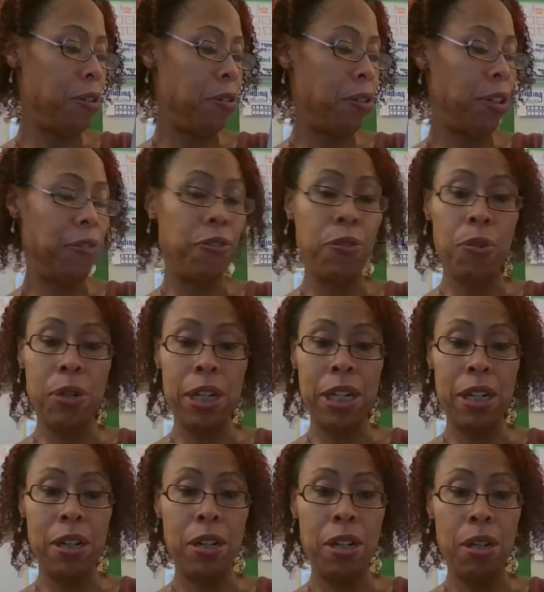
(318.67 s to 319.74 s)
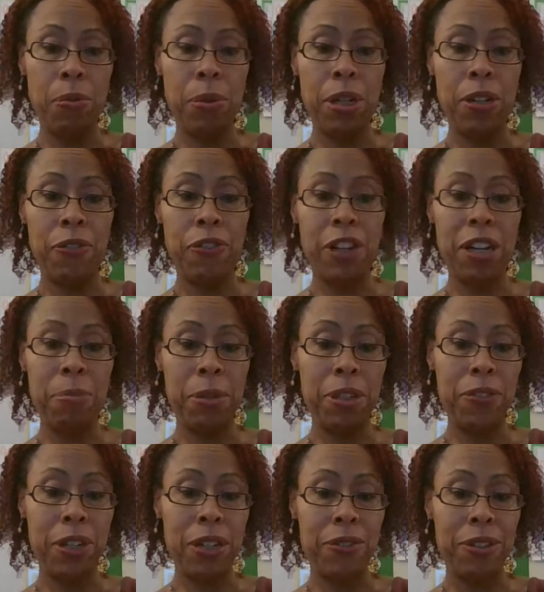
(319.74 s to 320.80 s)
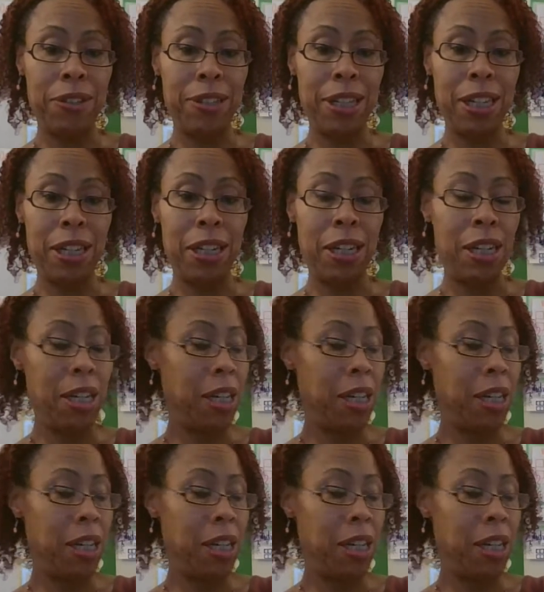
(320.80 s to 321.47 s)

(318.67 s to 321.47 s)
only 4 here, we know 5 plus 5 is 10,